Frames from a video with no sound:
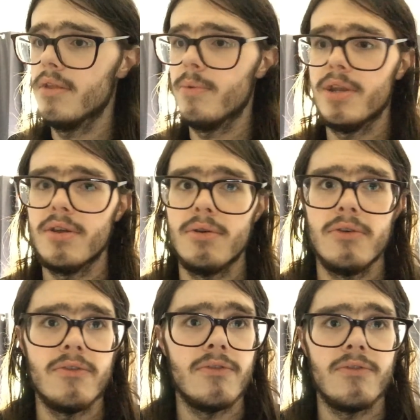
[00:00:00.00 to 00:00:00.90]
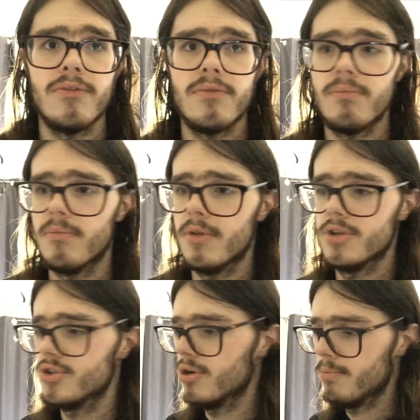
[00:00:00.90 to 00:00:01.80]
the window of a
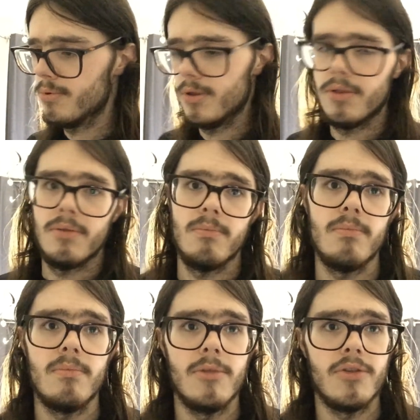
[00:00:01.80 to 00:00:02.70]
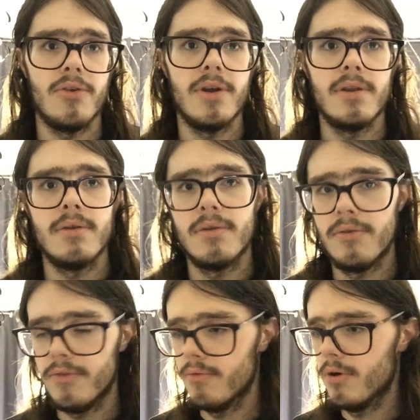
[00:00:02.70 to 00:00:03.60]
shop on the side
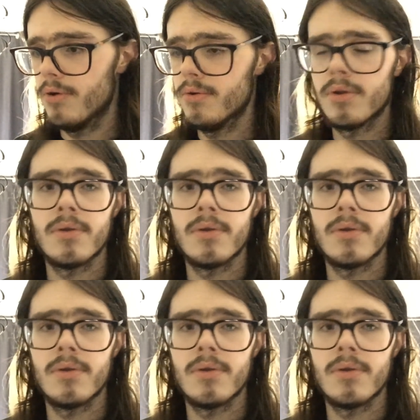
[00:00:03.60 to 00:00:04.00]
of the road.